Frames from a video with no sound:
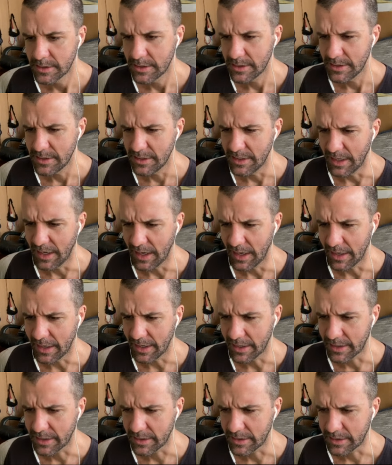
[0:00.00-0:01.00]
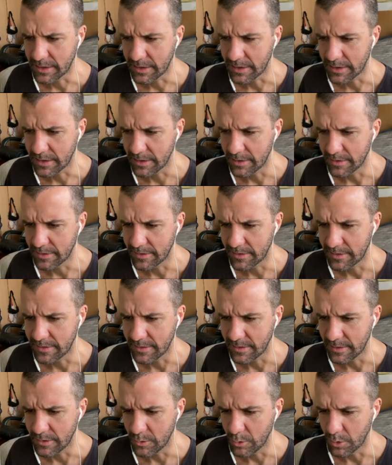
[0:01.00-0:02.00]
Yeah, I can
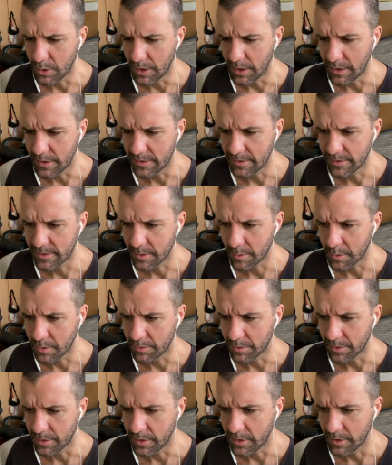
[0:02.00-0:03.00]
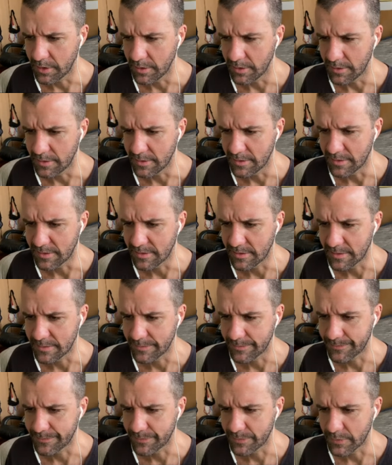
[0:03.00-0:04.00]
see why some of these
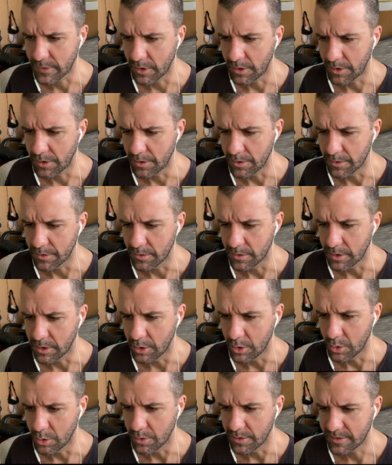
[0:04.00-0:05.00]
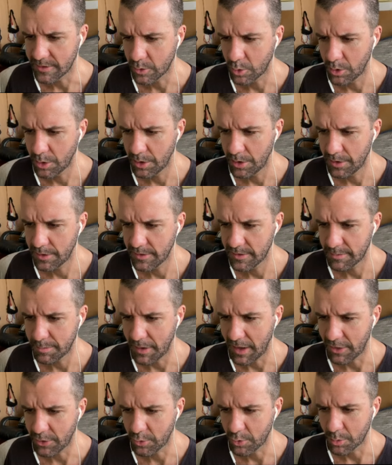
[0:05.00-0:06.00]
are low scores.
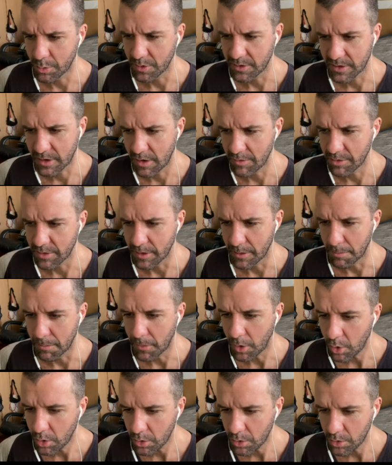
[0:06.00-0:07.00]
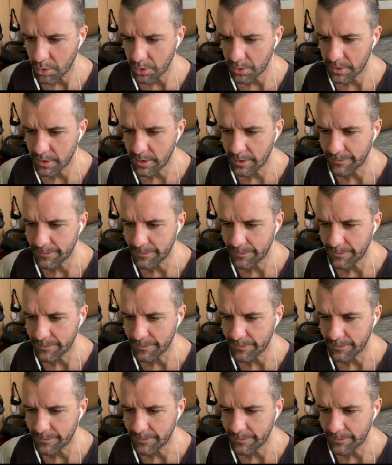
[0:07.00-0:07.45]
Bathroom was covered in mold.